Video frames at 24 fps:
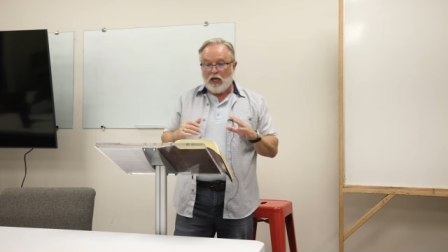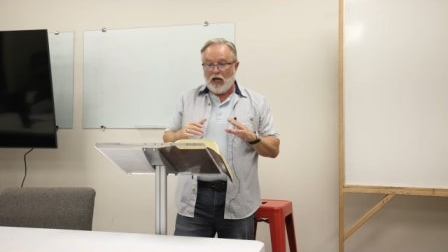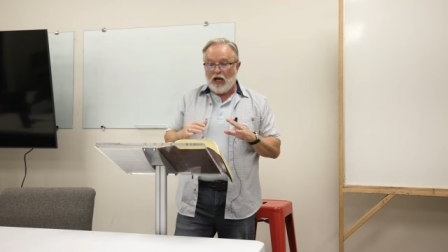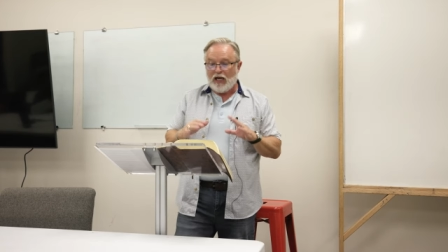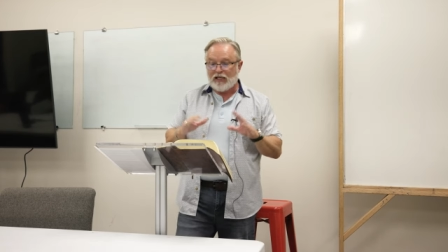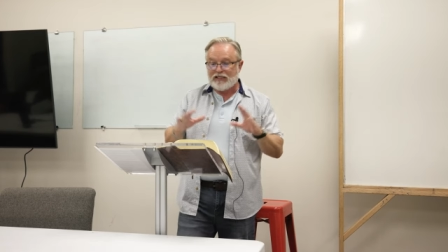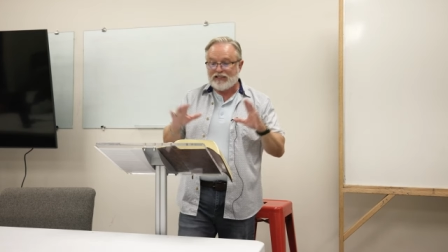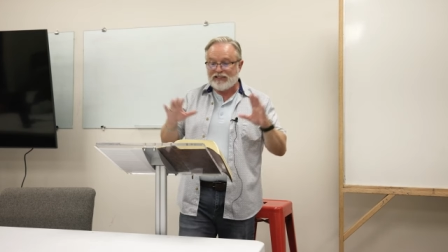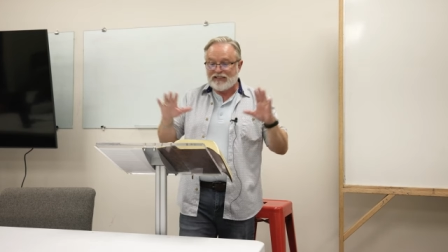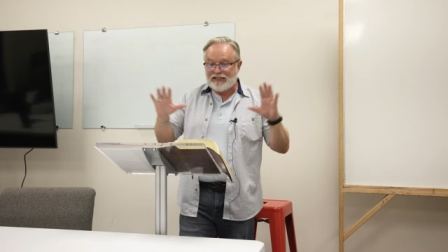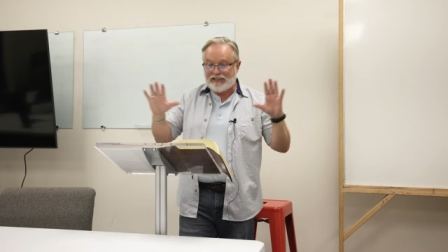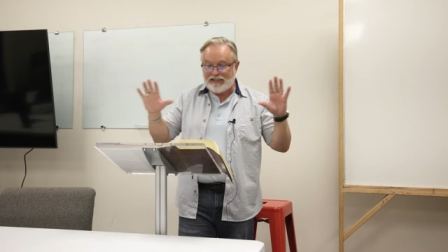
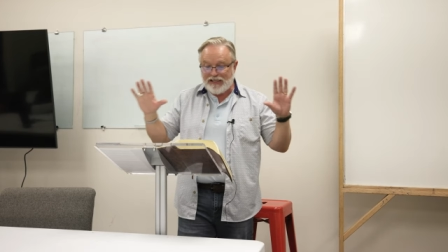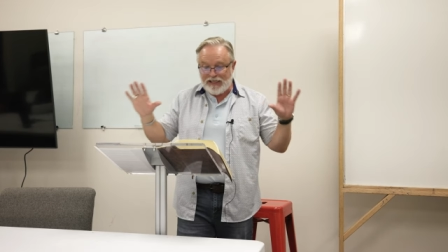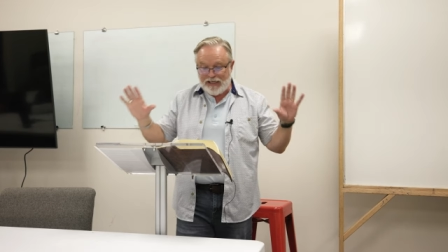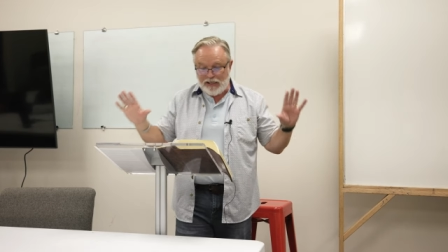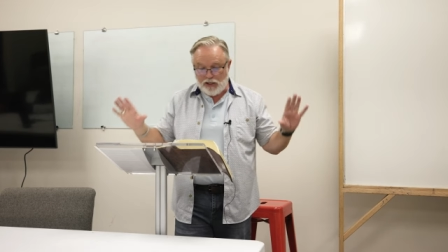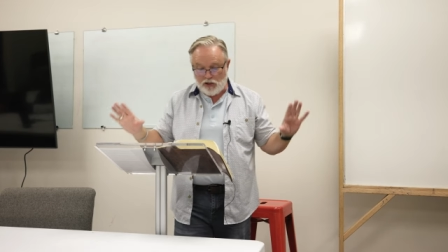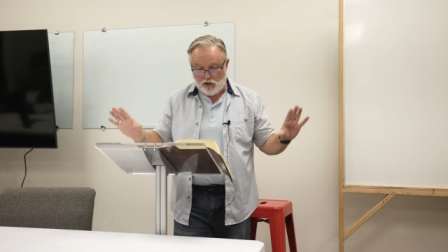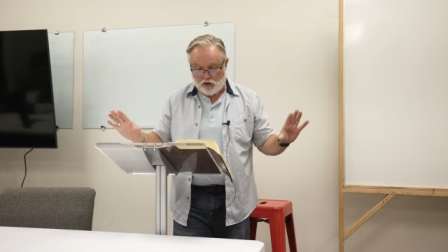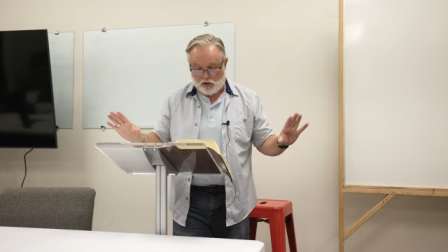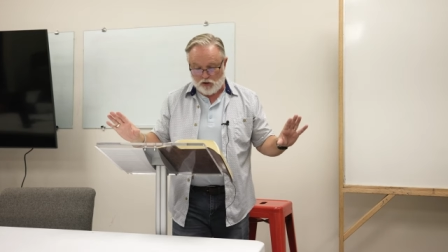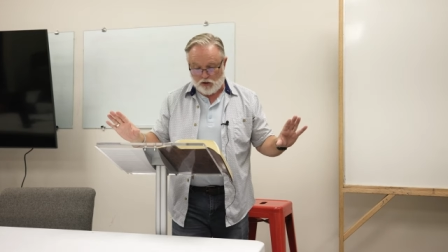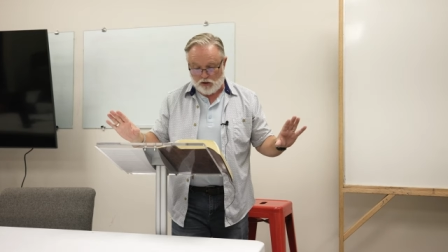a
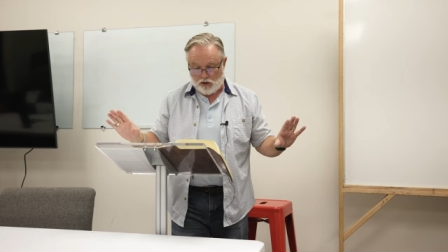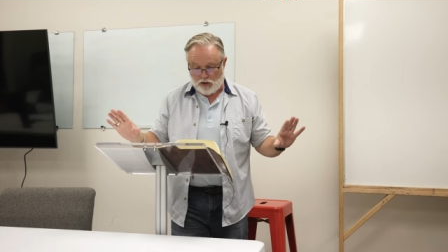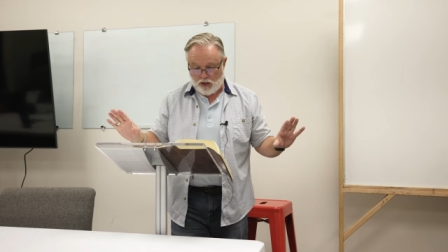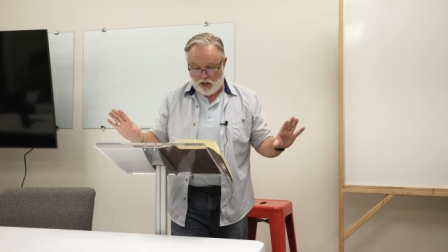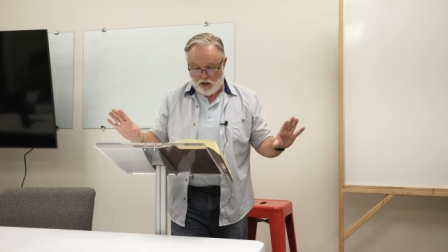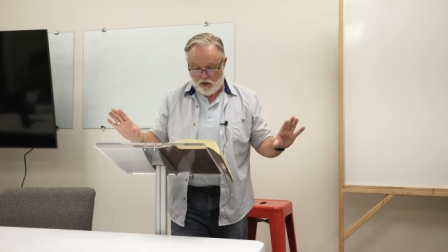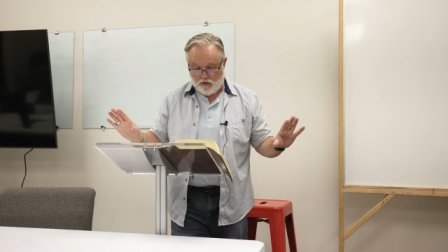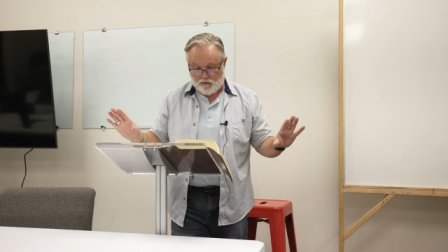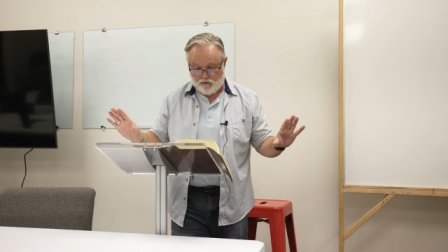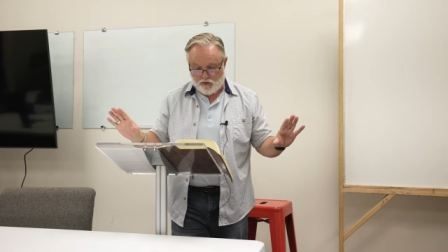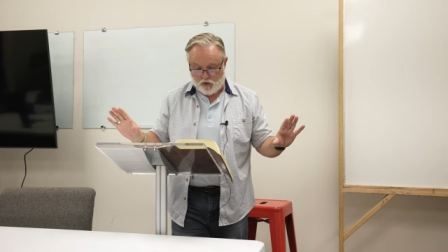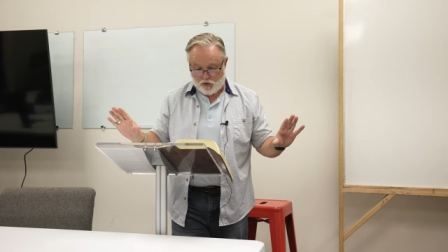seal
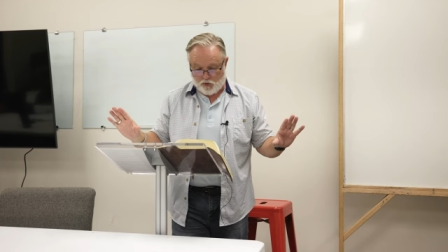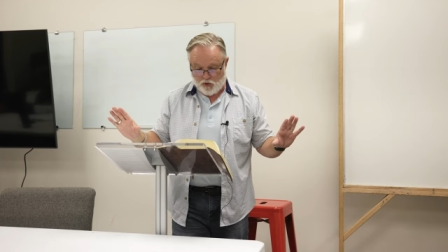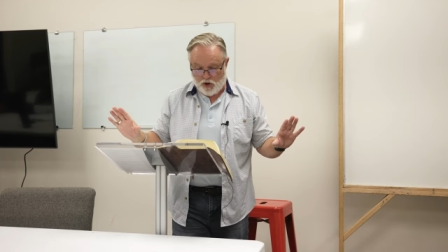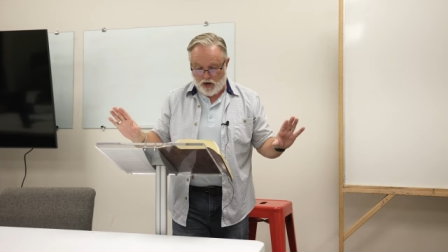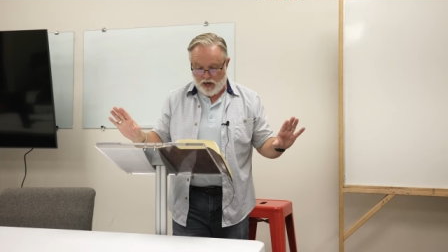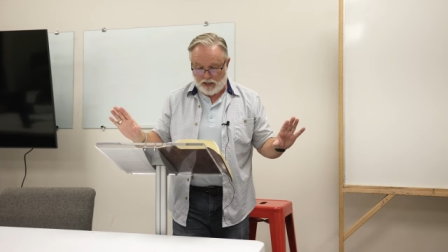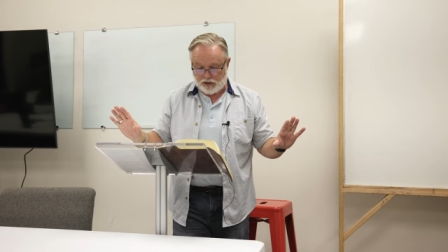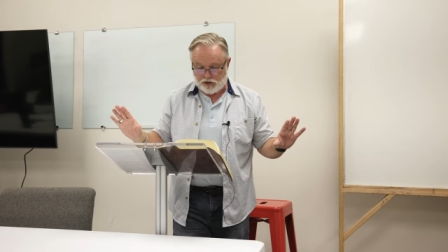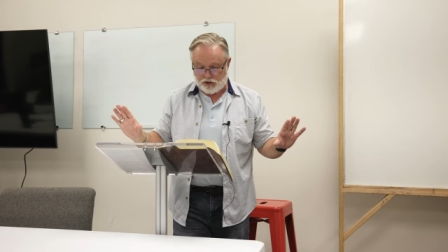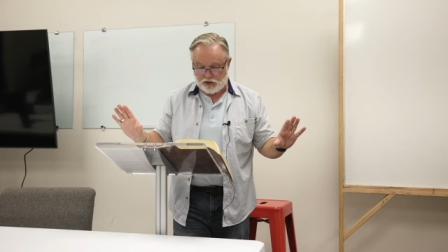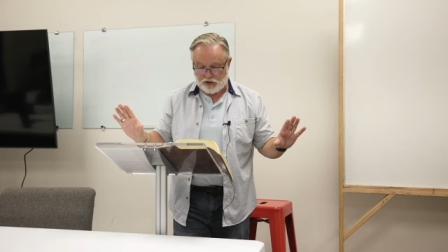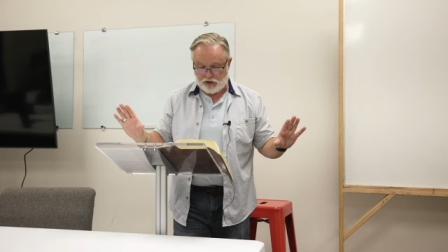of the
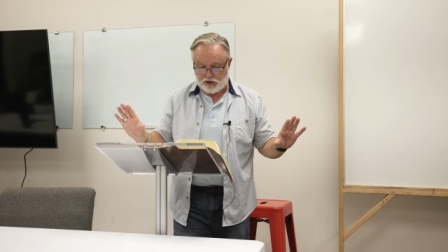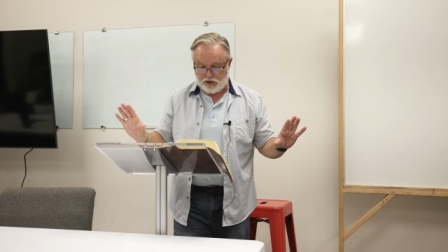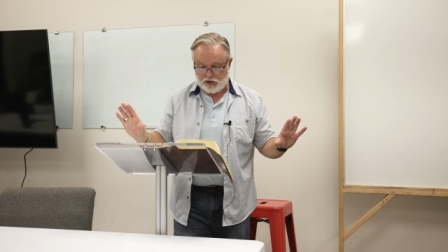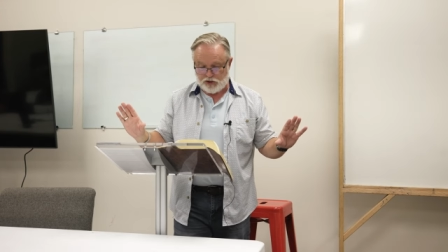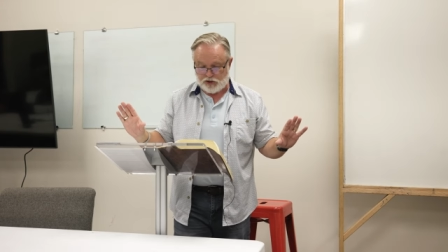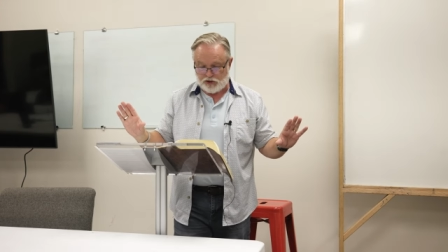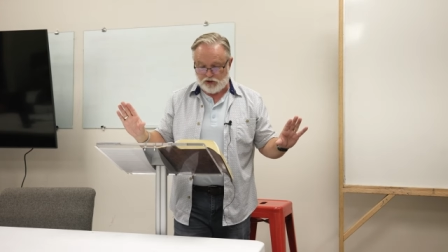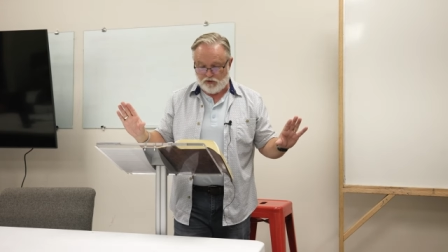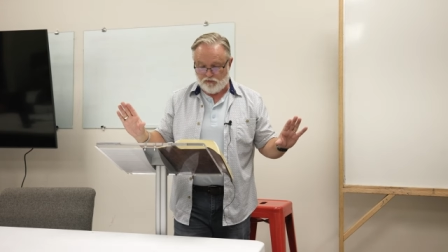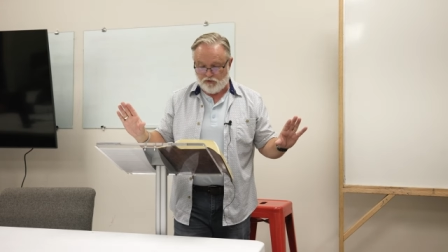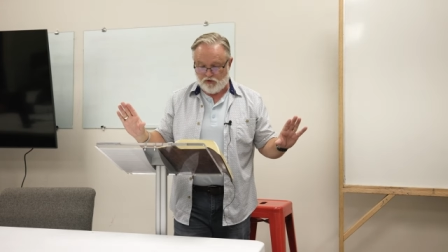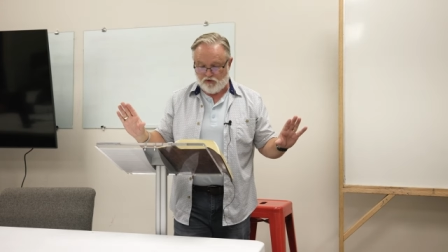
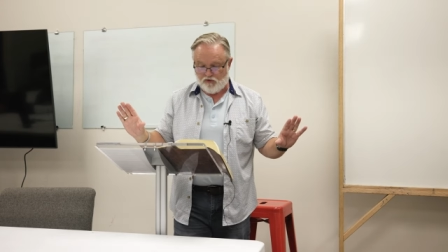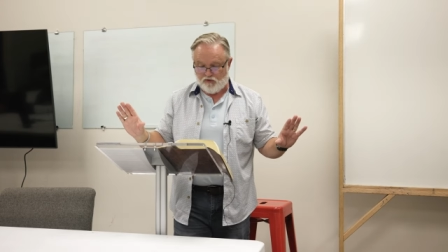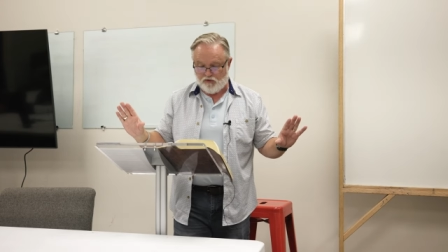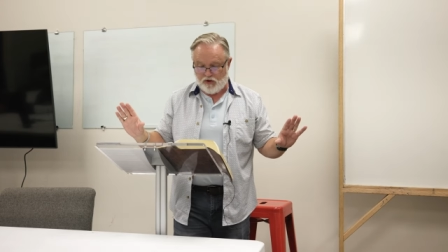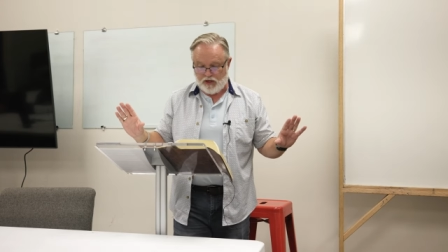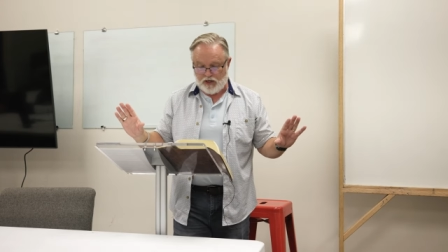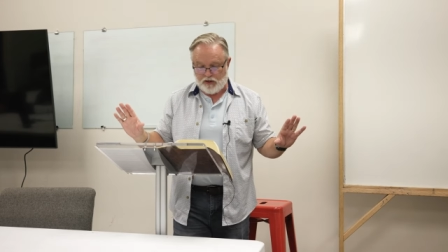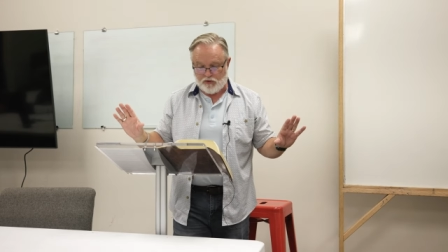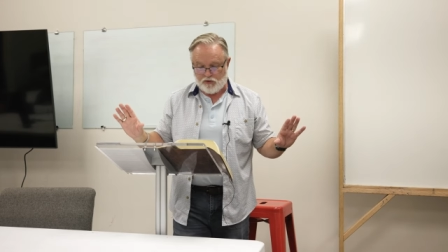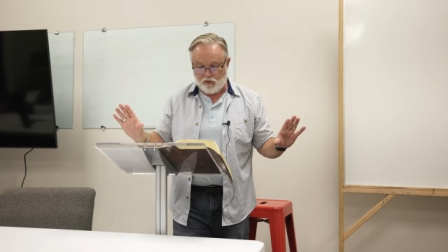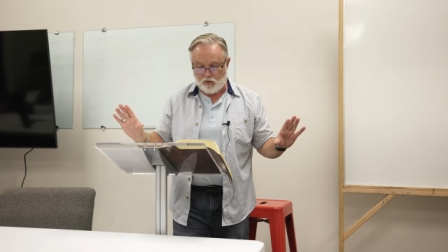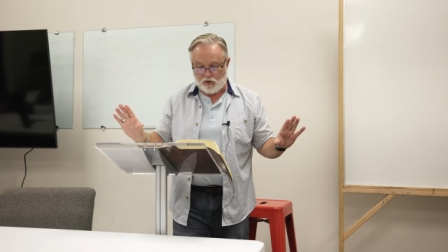righteousness of the
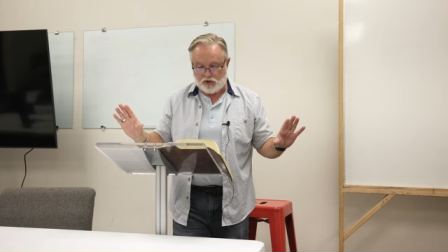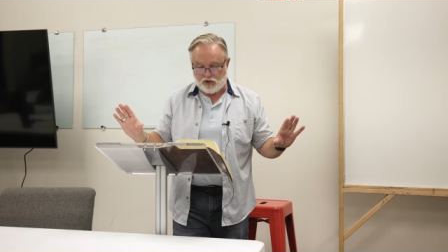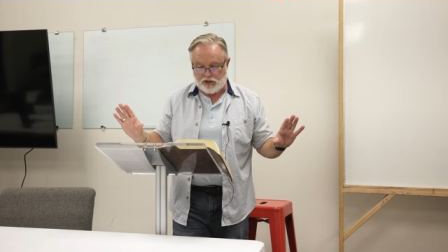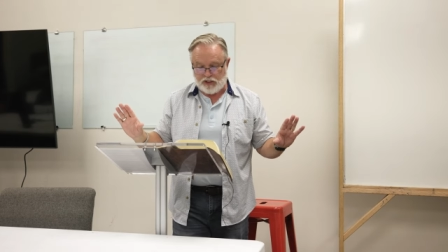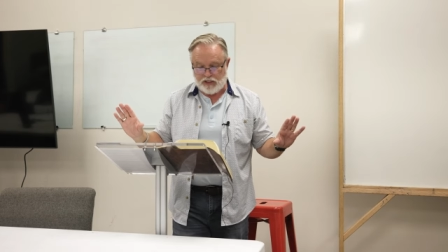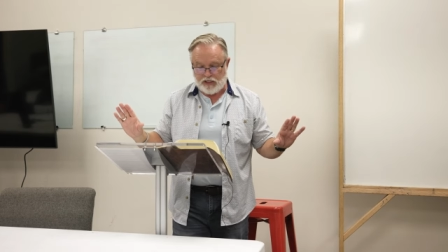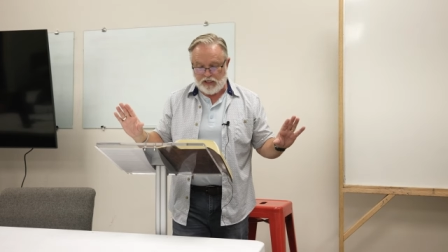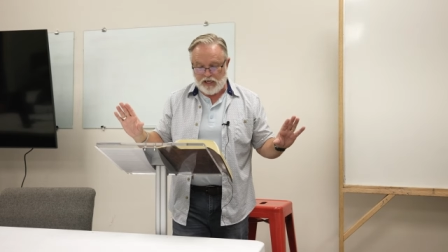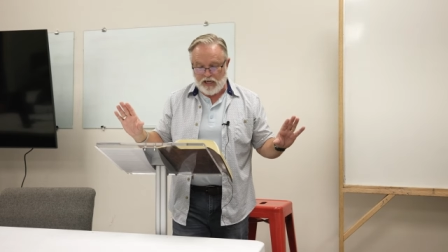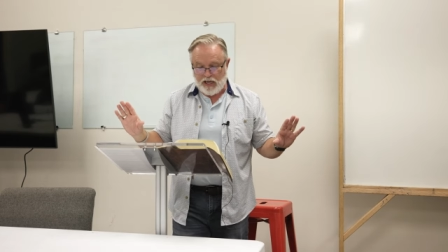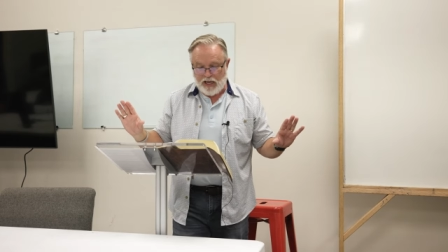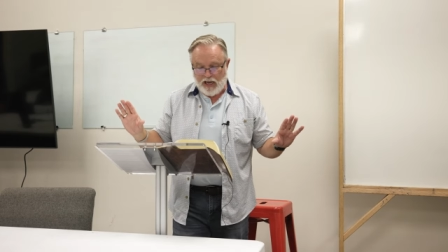faith which
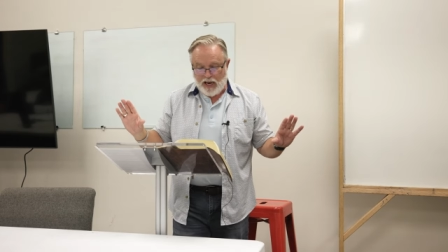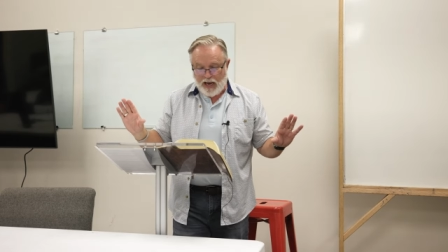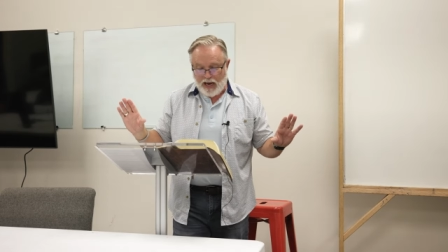he